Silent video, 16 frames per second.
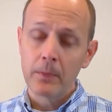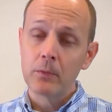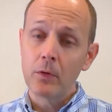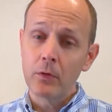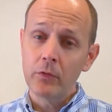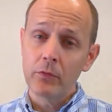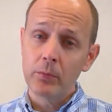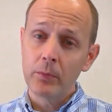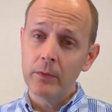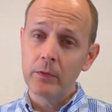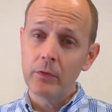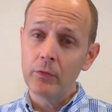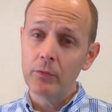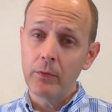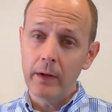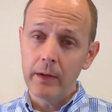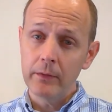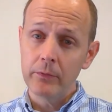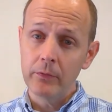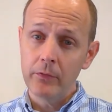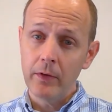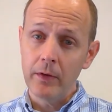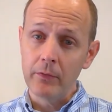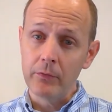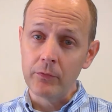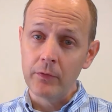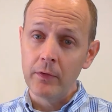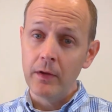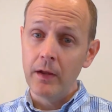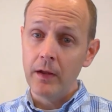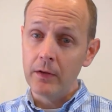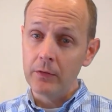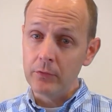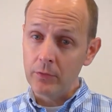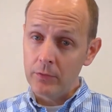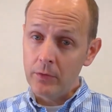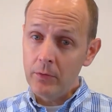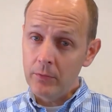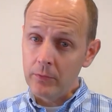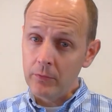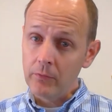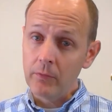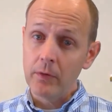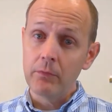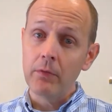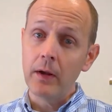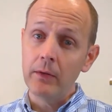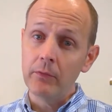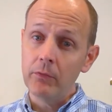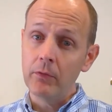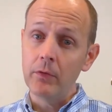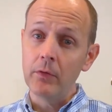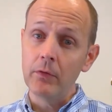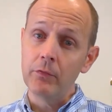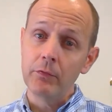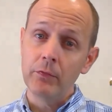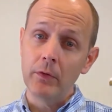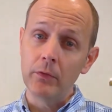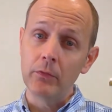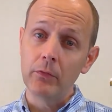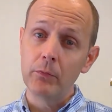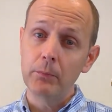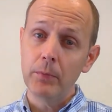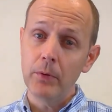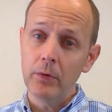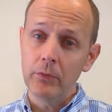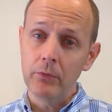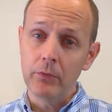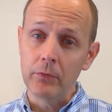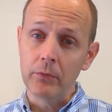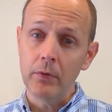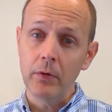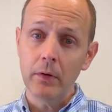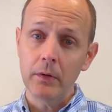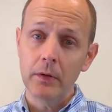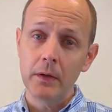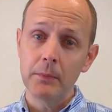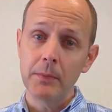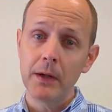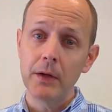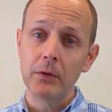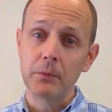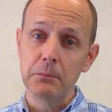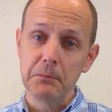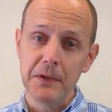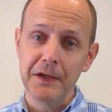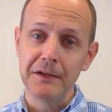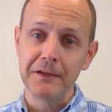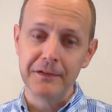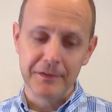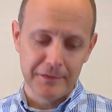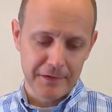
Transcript: Notice what this writer says, and you'll notice he writes it in the first person, talking about me